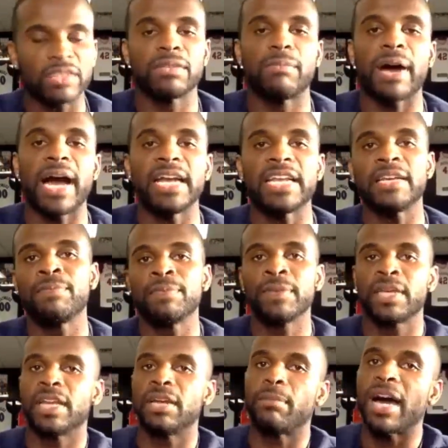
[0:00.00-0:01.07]
the body
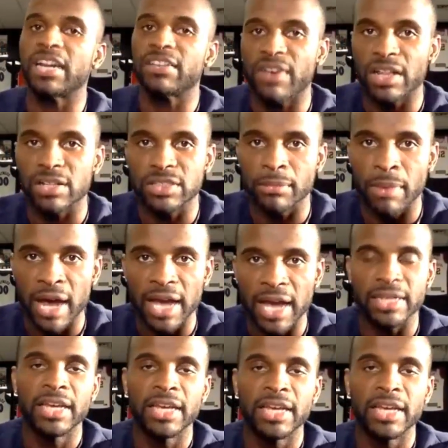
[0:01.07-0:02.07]
and the body follows the mind.